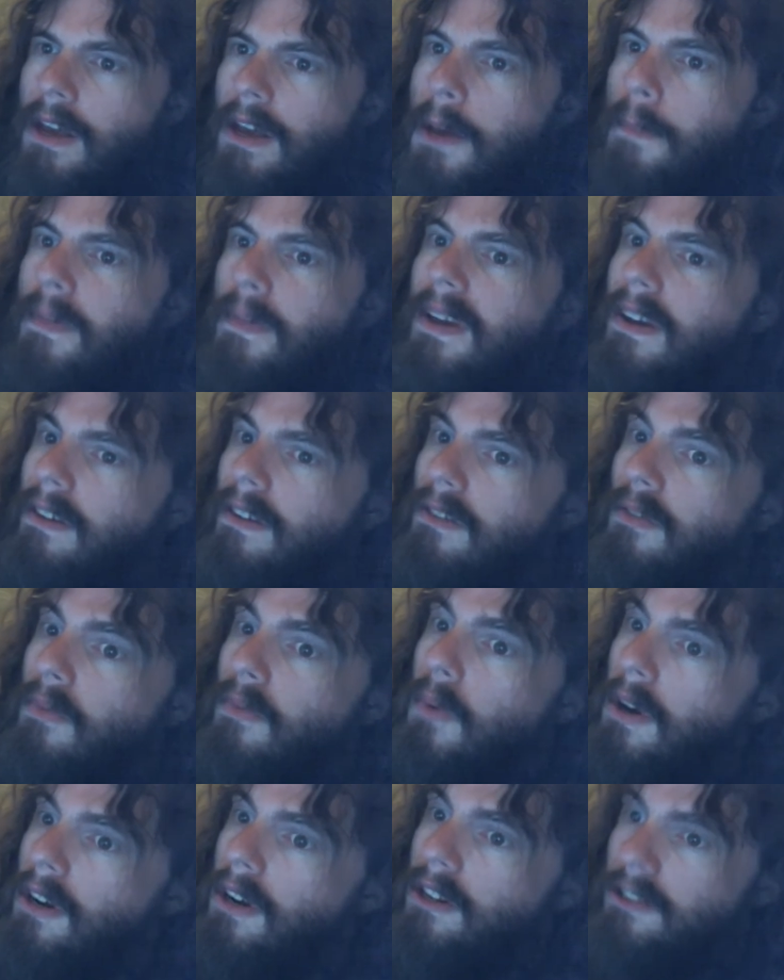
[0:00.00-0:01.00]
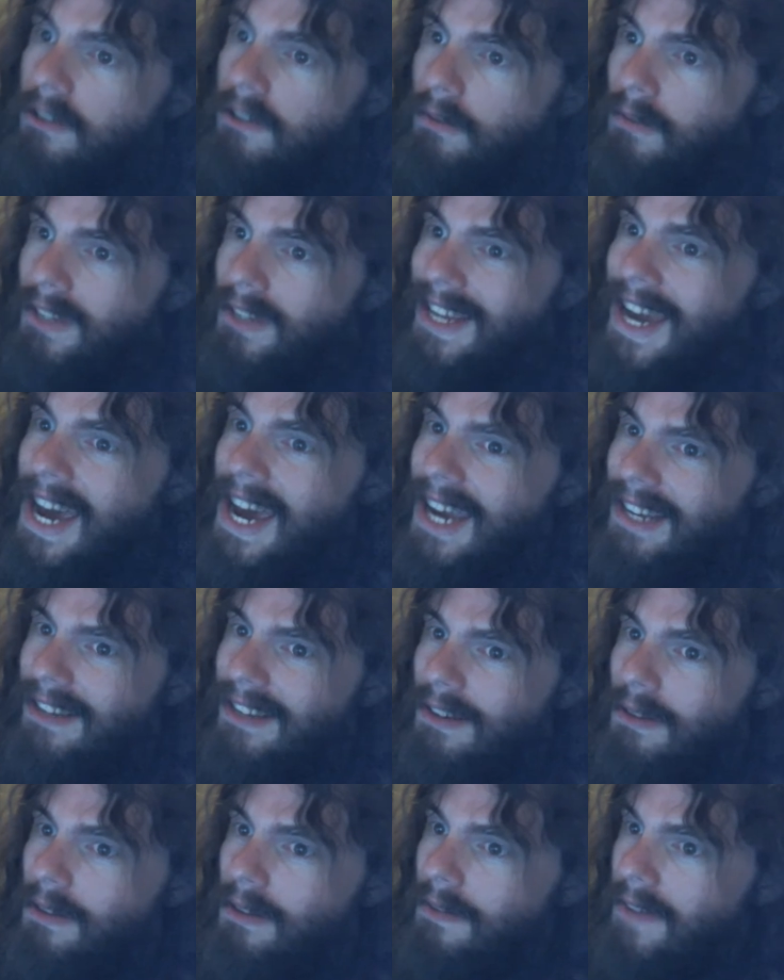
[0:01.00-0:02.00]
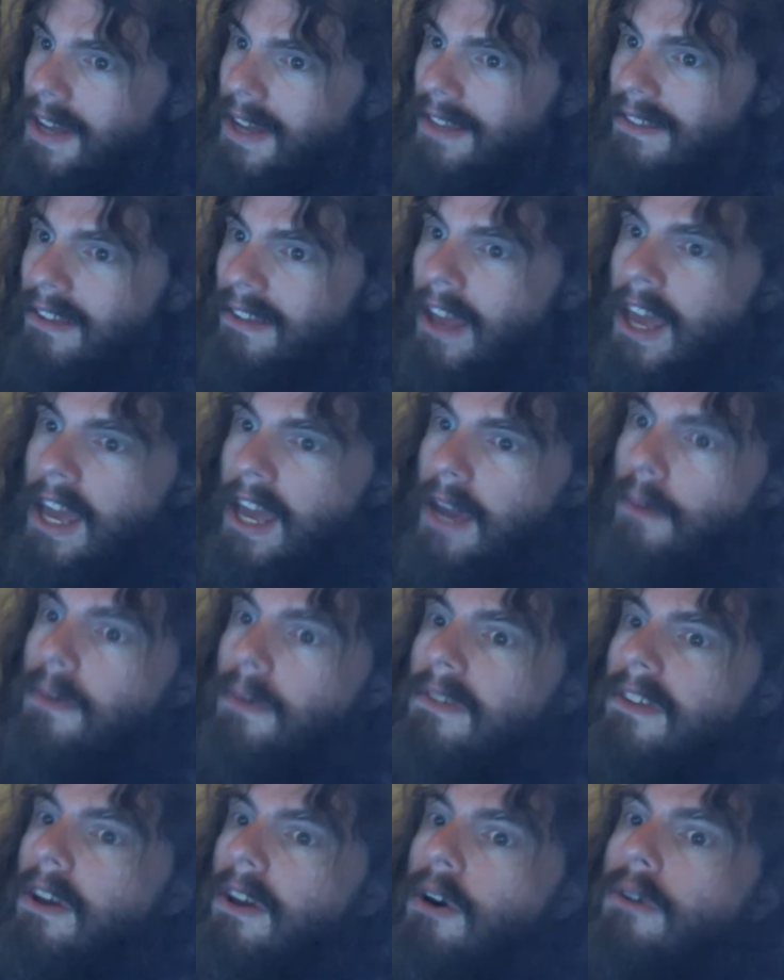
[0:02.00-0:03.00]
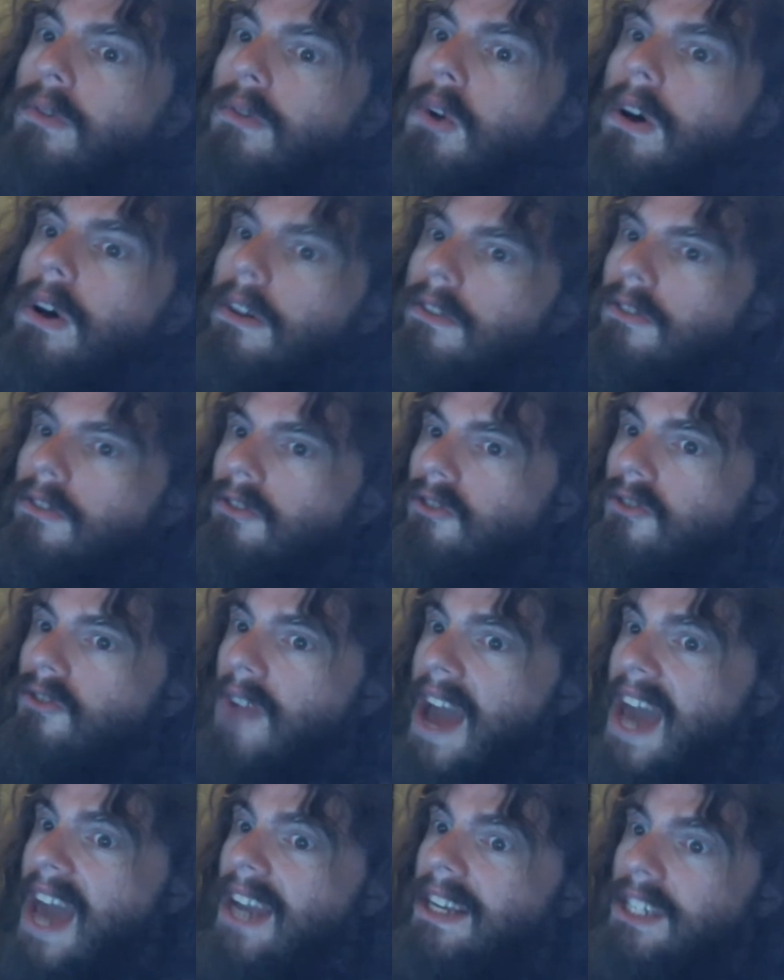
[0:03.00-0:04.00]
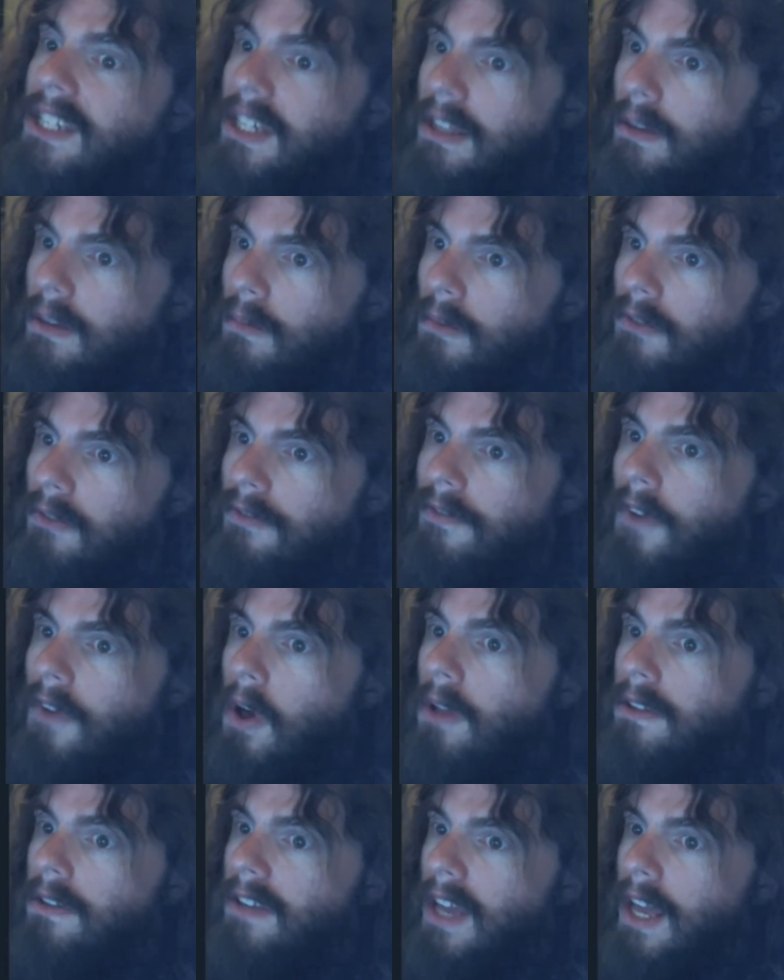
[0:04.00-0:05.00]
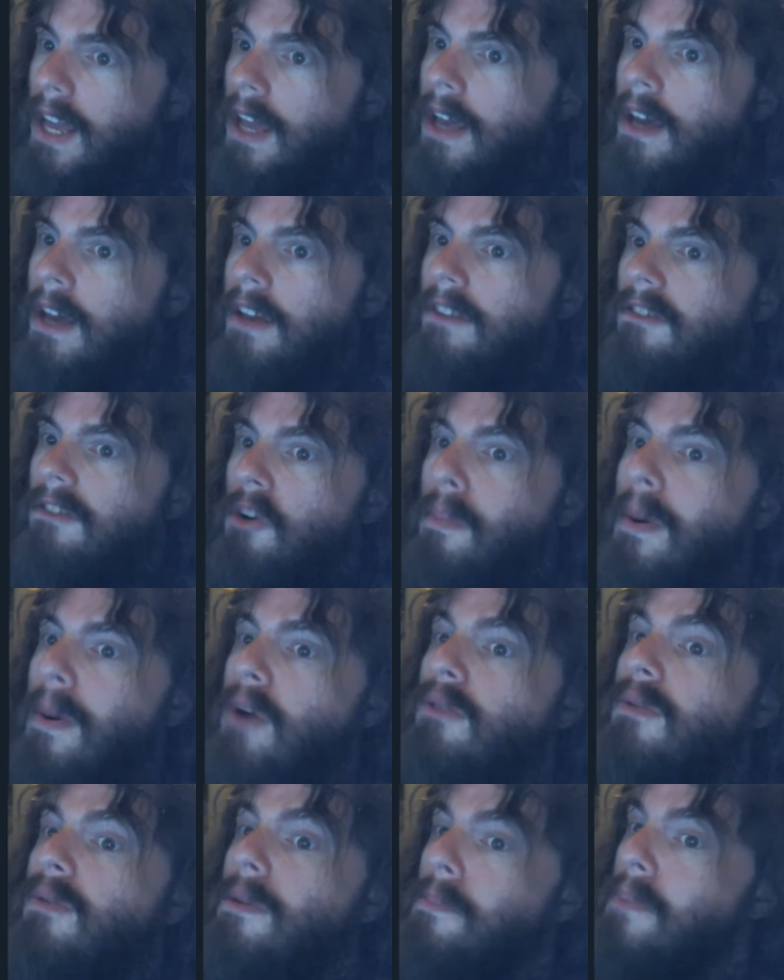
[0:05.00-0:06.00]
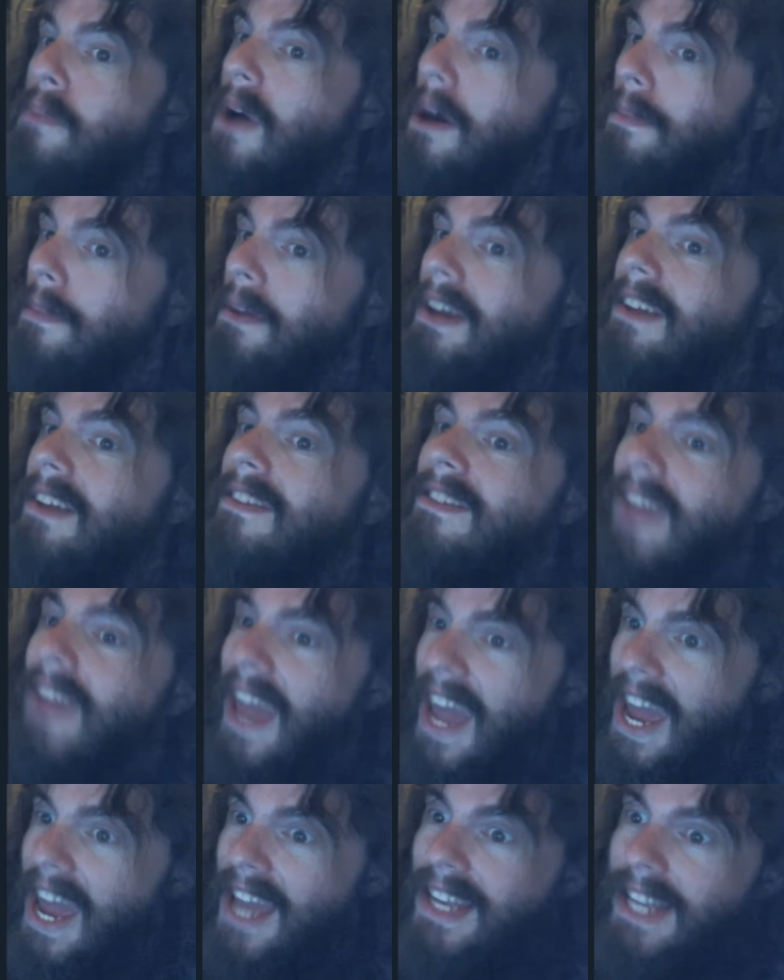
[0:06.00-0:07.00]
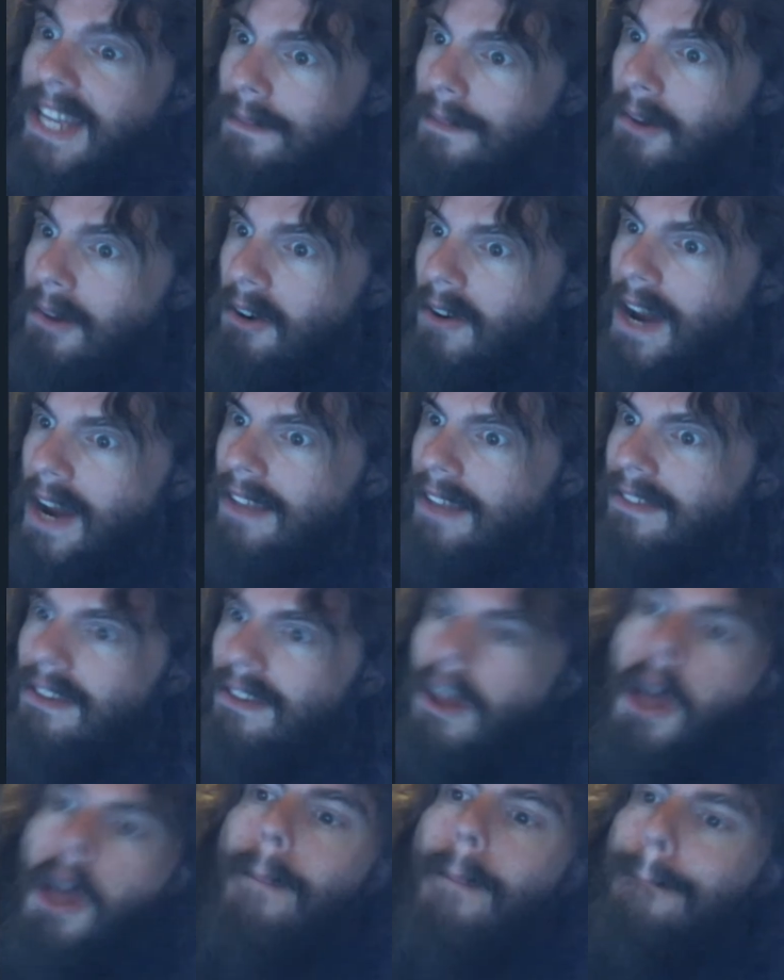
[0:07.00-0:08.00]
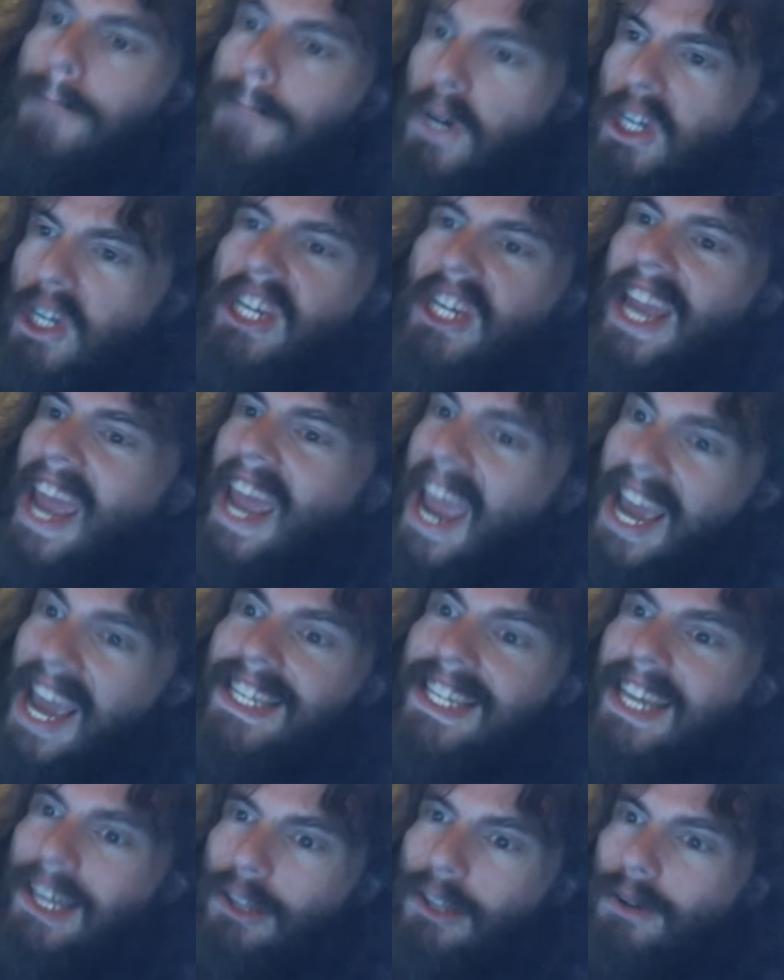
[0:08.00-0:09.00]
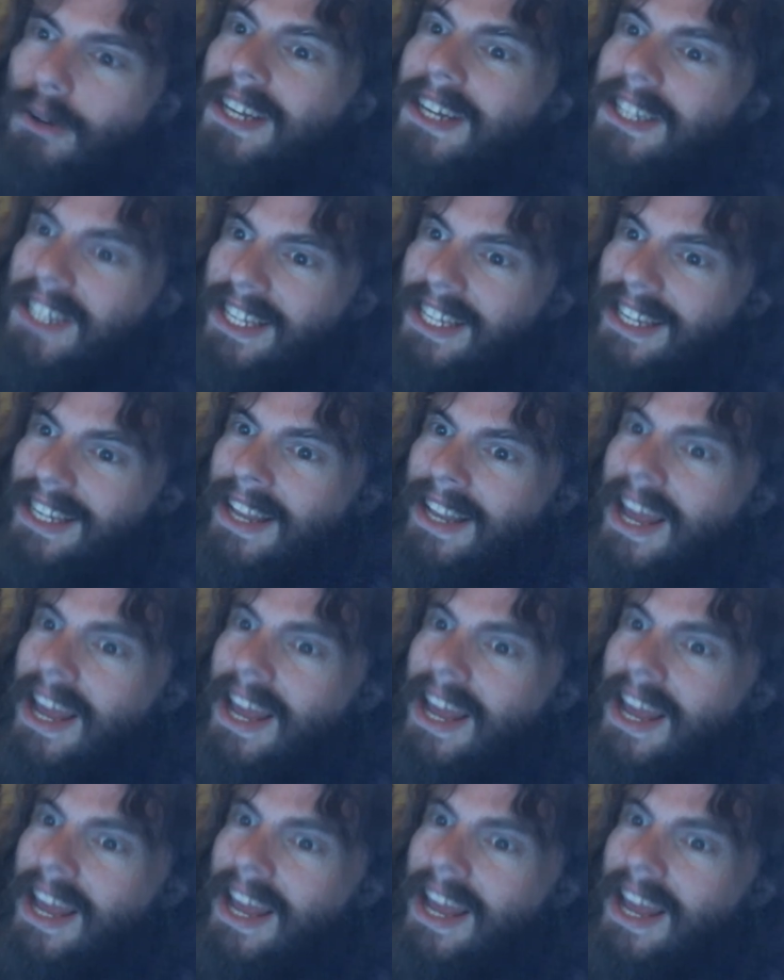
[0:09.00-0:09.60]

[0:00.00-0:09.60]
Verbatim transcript: Because of one or two tactical events, it was the overall strategy that was faulty. So both Republicans and Democrats, Bush and Hillary Clinton,